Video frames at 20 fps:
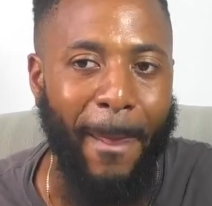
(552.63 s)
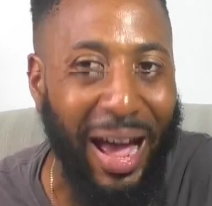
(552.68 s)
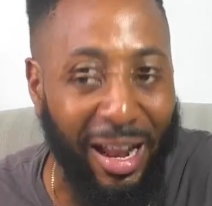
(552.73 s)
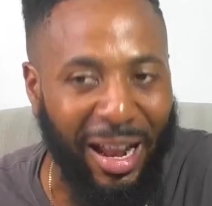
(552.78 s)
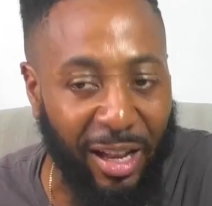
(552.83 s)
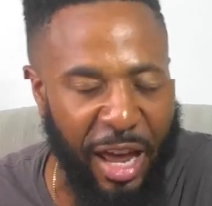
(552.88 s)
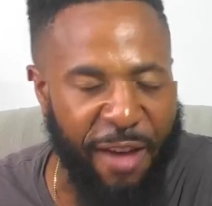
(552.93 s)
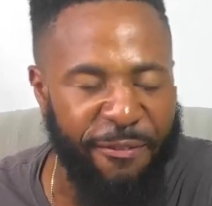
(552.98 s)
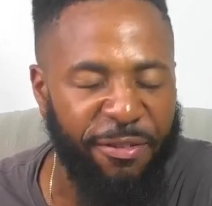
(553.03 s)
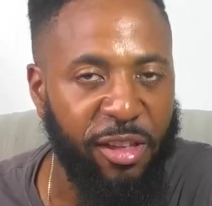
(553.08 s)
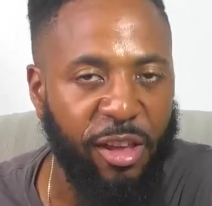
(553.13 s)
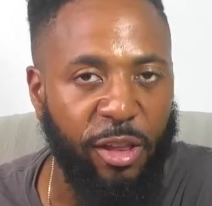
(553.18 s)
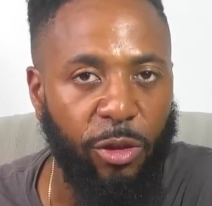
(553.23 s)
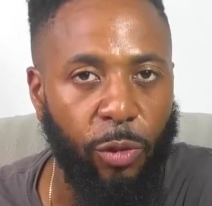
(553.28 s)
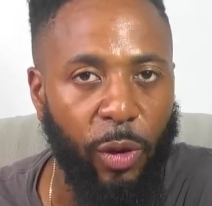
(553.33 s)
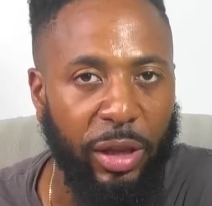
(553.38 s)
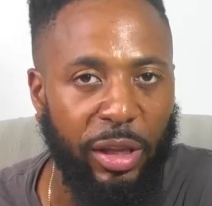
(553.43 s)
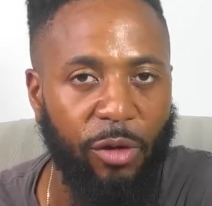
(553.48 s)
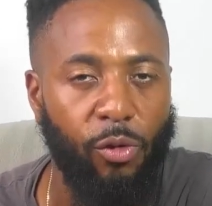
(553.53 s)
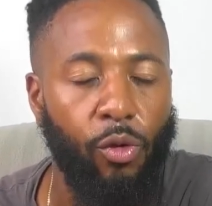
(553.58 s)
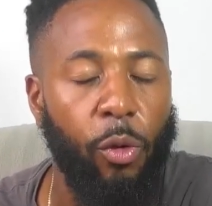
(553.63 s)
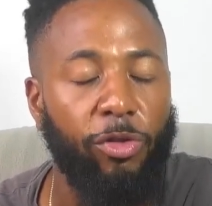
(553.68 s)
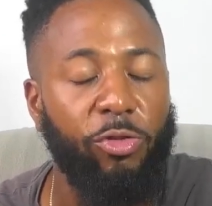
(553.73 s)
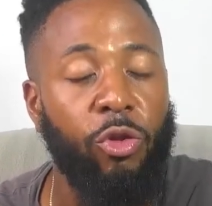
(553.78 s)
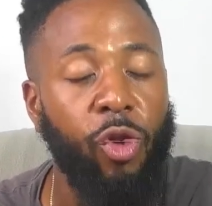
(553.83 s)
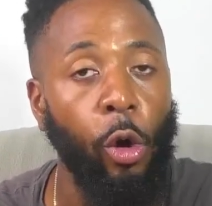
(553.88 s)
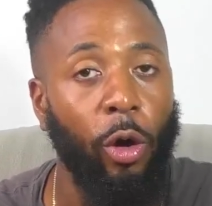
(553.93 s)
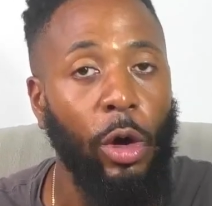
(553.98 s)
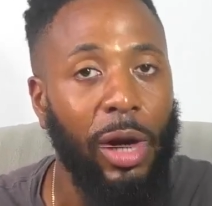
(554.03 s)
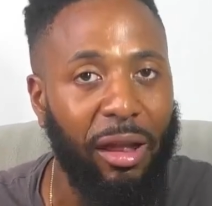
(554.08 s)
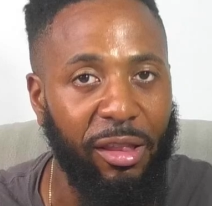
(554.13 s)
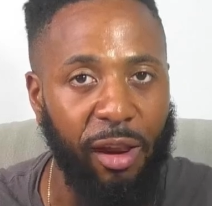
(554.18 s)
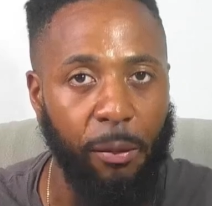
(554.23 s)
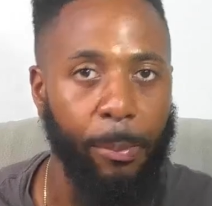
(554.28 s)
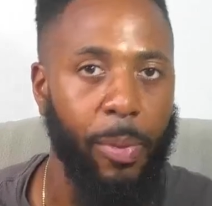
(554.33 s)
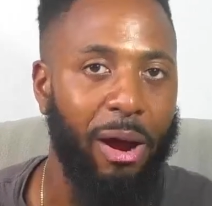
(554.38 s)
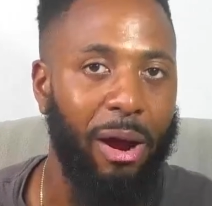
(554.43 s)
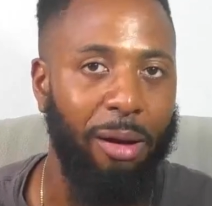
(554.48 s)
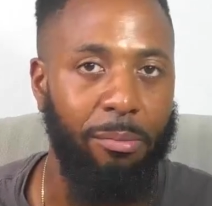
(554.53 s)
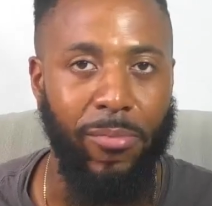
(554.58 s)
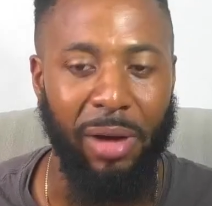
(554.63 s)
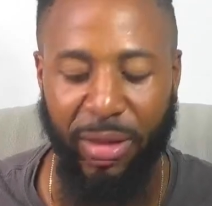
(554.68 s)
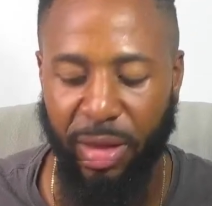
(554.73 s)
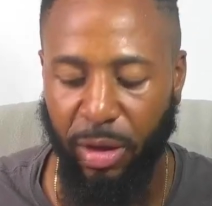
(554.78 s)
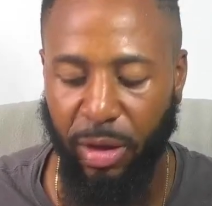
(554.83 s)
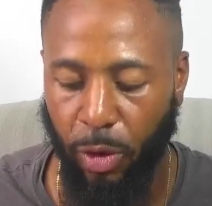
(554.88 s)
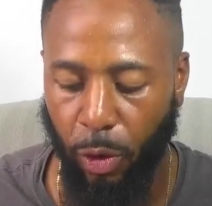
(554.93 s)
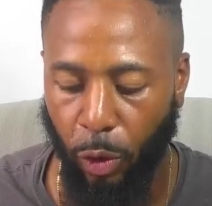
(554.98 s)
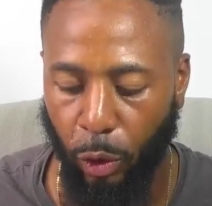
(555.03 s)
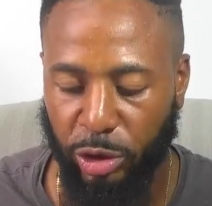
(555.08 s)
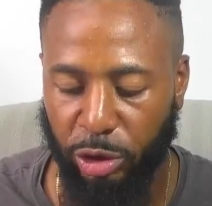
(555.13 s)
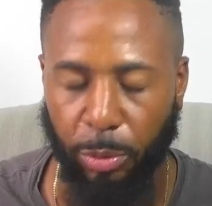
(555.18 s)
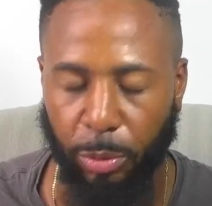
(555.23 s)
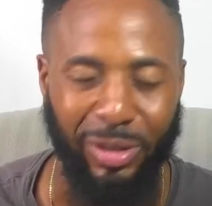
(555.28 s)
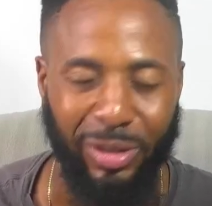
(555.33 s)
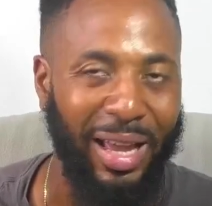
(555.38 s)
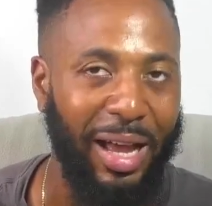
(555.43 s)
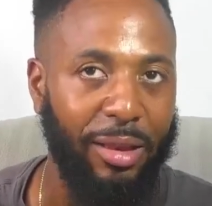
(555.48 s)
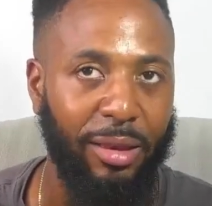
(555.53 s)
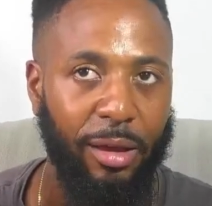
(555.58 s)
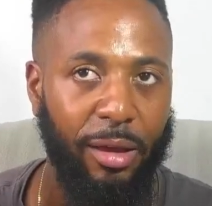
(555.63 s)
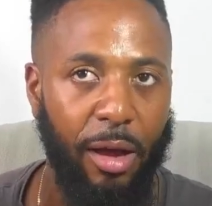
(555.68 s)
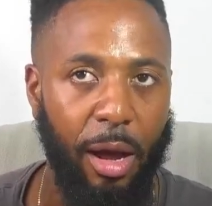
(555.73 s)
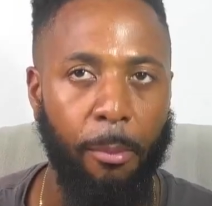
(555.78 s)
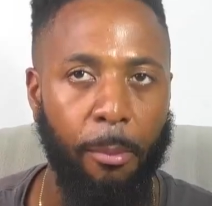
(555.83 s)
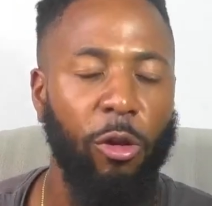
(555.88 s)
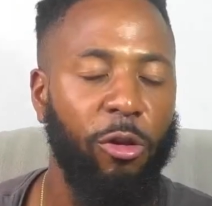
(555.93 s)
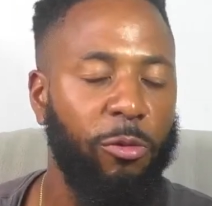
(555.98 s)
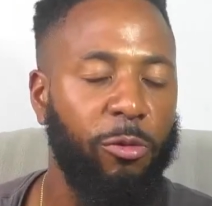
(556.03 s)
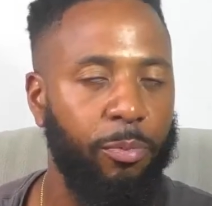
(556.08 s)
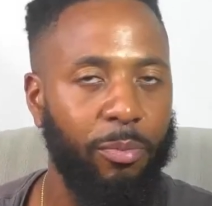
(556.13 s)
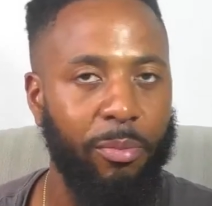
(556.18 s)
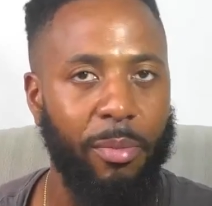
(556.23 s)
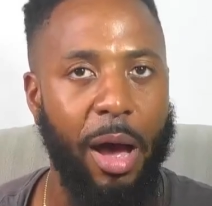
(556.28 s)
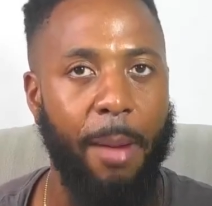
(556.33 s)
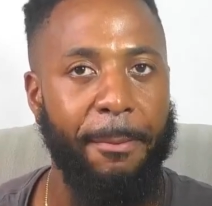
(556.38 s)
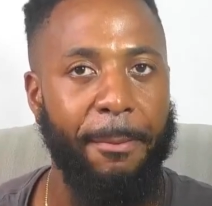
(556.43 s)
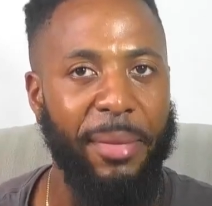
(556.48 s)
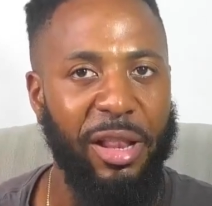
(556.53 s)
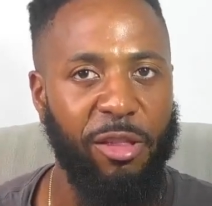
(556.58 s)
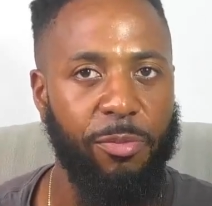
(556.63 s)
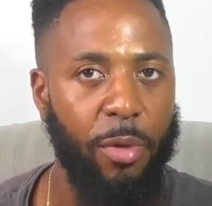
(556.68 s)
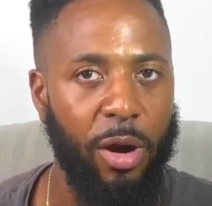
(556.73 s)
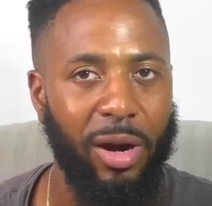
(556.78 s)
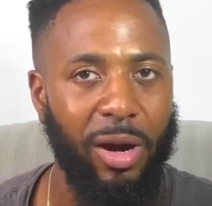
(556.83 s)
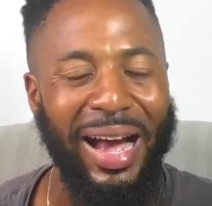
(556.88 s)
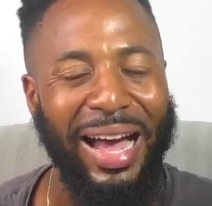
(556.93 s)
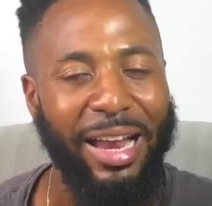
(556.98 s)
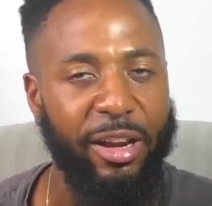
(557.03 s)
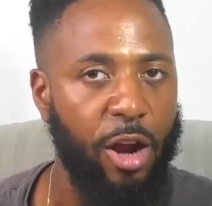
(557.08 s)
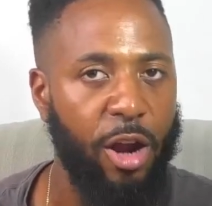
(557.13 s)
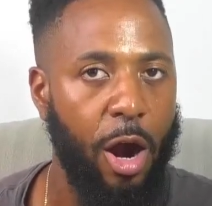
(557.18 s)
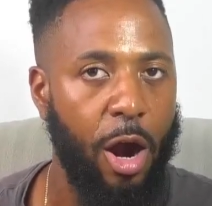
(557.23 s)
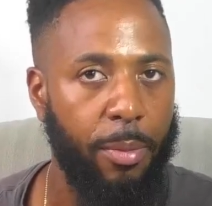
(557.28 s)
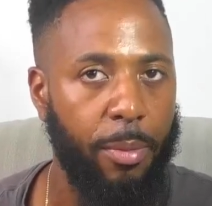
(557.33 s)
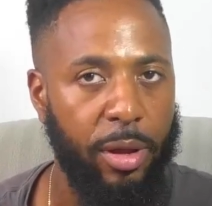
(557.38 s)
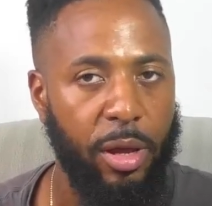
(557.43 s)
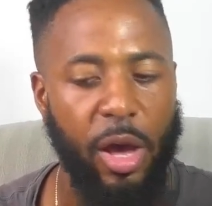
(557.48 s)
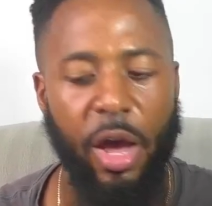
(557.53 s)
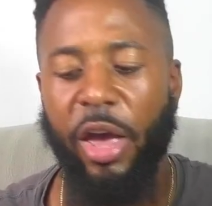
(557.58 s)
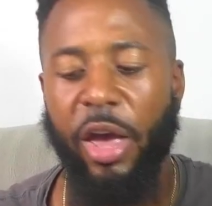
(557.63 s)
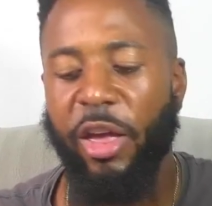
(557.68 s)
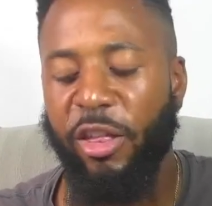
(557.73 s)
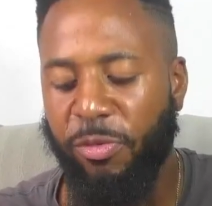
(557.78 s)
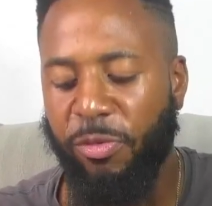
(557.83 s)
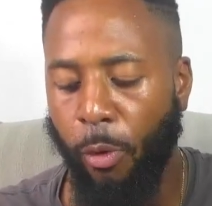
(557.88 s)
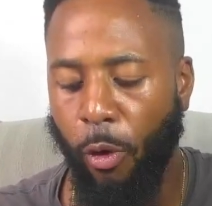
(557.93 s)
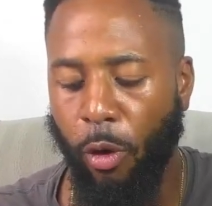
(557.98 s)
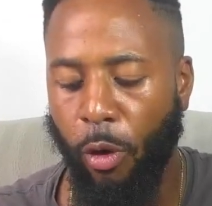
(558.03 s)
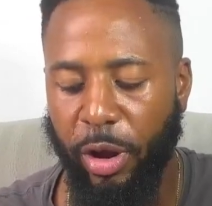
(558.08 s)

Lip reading: at FC20, he was known as a pragmatic coach, but at Millsburg and Derby is